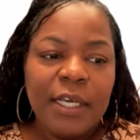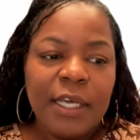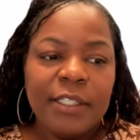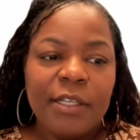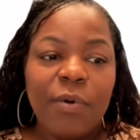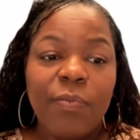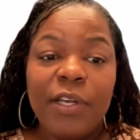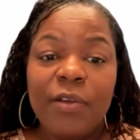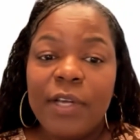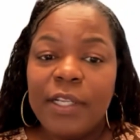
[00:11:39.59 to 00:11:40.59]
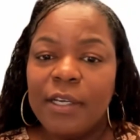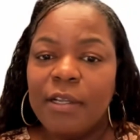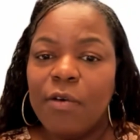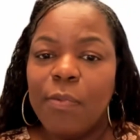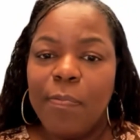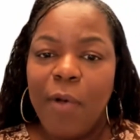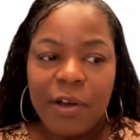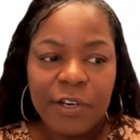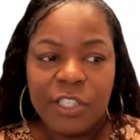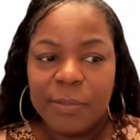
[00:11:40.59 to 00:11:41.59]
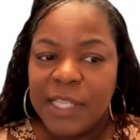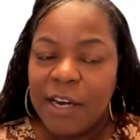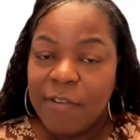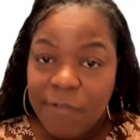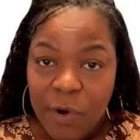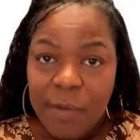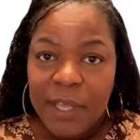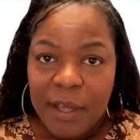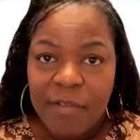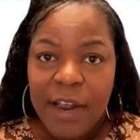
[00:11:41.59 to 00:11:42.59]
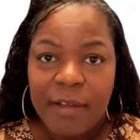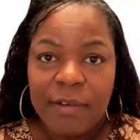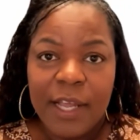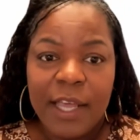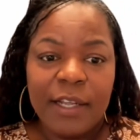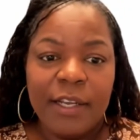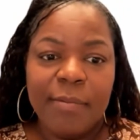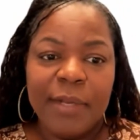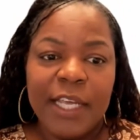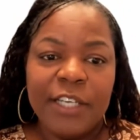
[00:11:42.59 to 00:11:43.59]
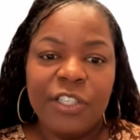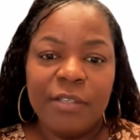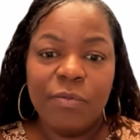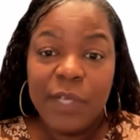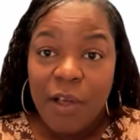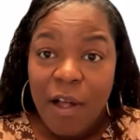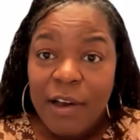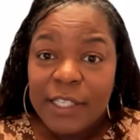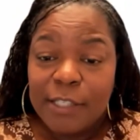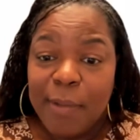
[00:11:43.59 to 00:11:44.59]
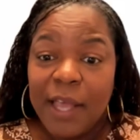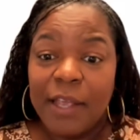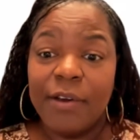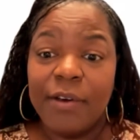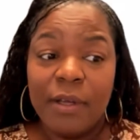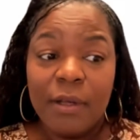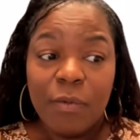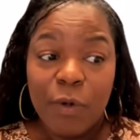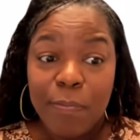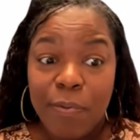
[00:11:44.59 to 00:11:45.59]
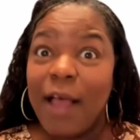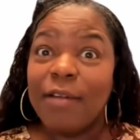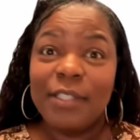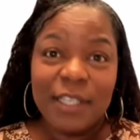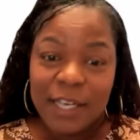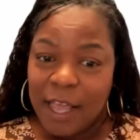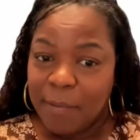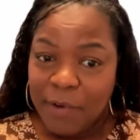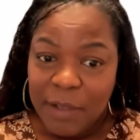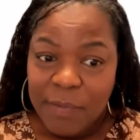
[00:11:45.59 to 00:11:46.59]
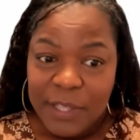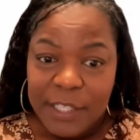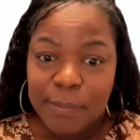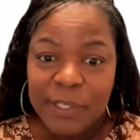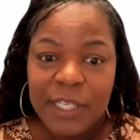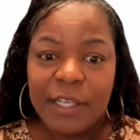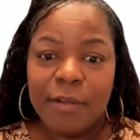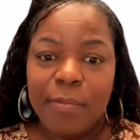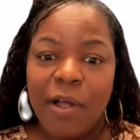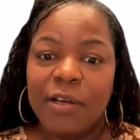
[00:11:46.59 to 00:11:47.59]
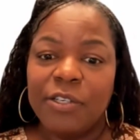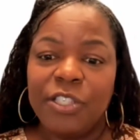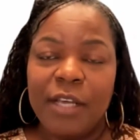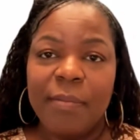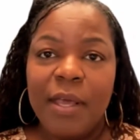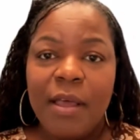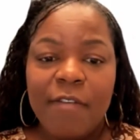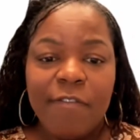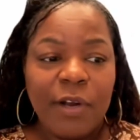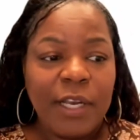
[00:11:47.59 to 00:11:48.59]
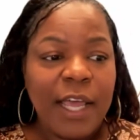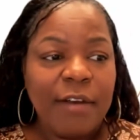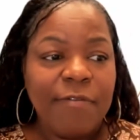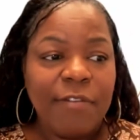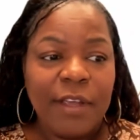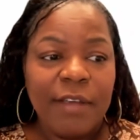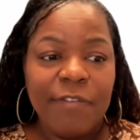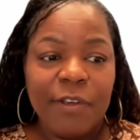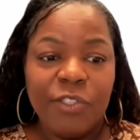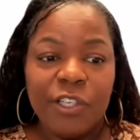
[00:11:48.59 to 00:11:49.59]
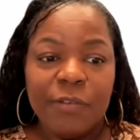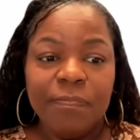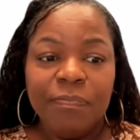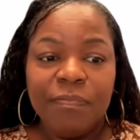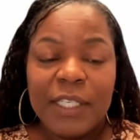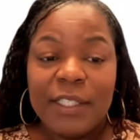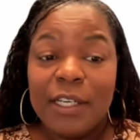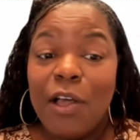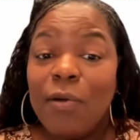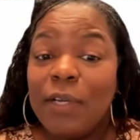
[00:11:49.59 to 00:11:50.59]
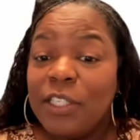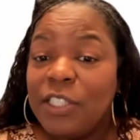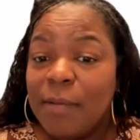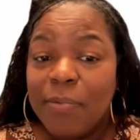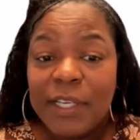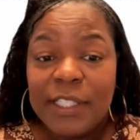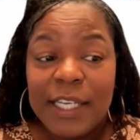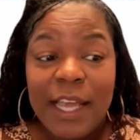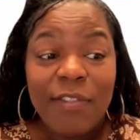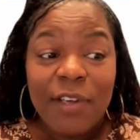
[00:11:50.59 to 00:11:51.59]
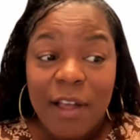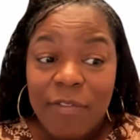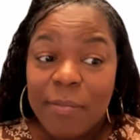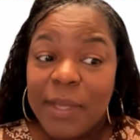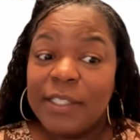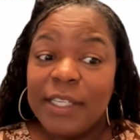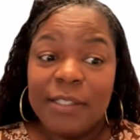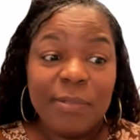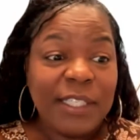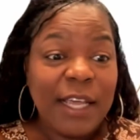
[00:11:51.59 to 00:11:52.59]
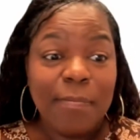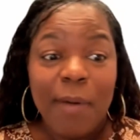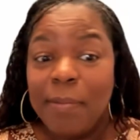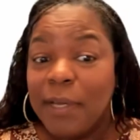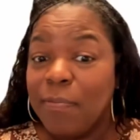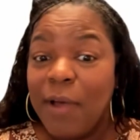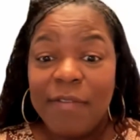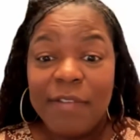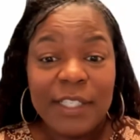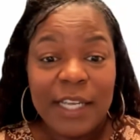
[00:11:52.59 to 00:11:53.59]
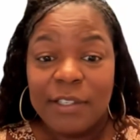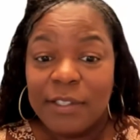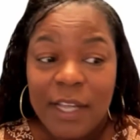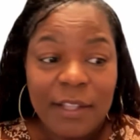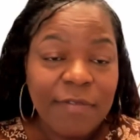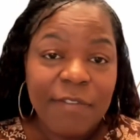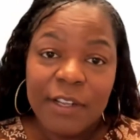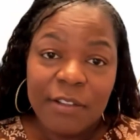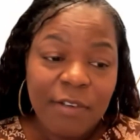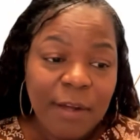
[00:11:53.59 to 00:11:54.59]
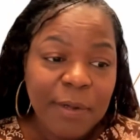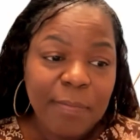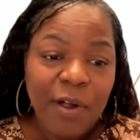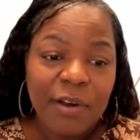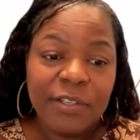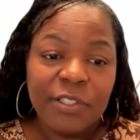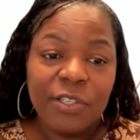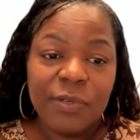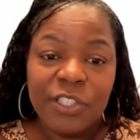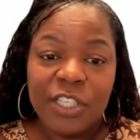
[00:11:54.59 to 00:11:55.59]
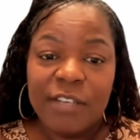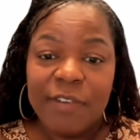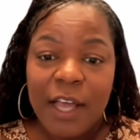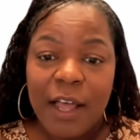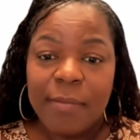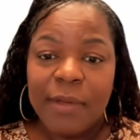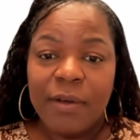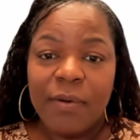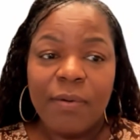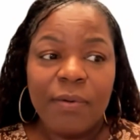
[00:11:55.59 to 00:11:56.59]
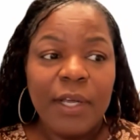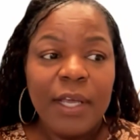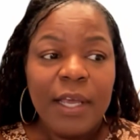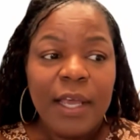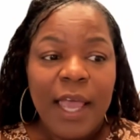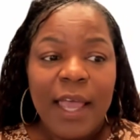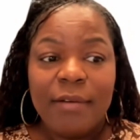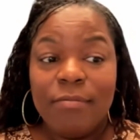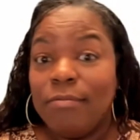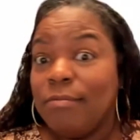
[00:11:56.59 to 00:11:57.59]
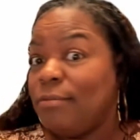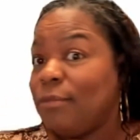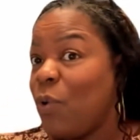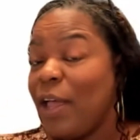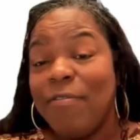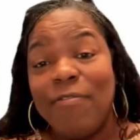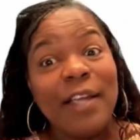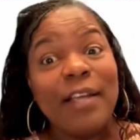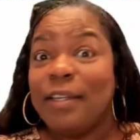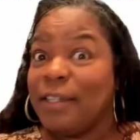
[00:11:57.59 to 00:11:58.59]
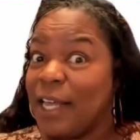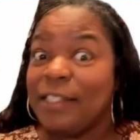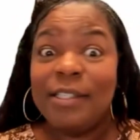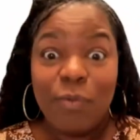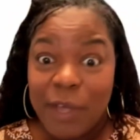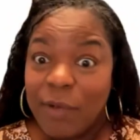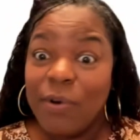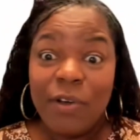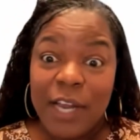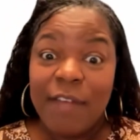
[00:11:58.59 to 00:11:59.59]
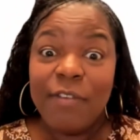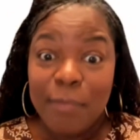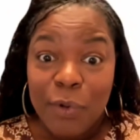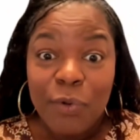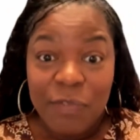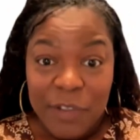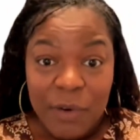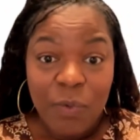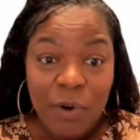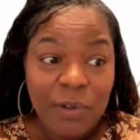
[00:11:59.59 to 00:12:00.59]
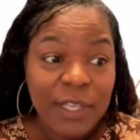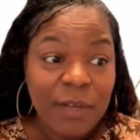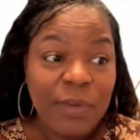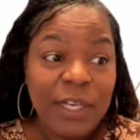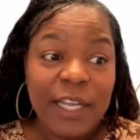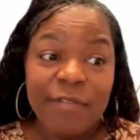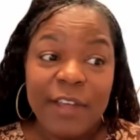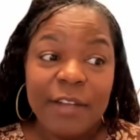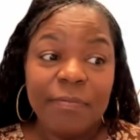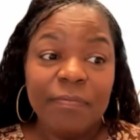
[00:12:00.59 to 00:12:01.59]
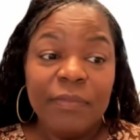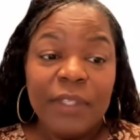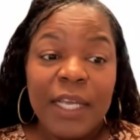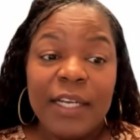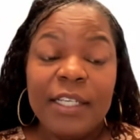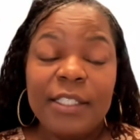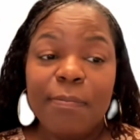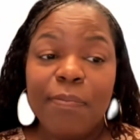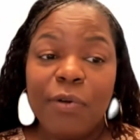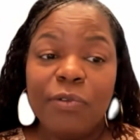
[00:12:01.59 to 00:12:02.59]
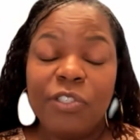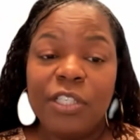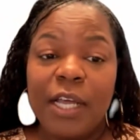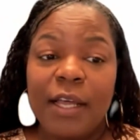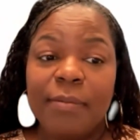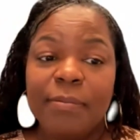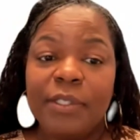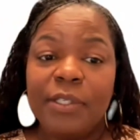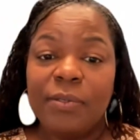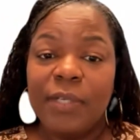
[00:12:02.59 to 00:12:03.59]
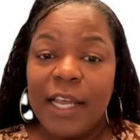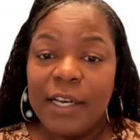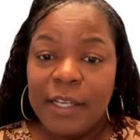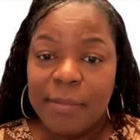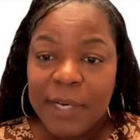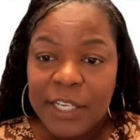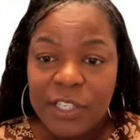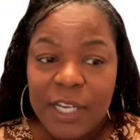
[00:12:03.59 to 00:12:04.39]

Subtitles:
And so when we look at the global partnerships that are forming around lead elimination, we are inspired. We're proud to collaborate with this particular partnership for a lead-free future. It's a coalition that brings together governments, as we said, public and private sectors, other philanthropic partners to achieve a common goal. And quite frankly, that's the way we're going to have to move in the world that we live in. And this approach to lead elimination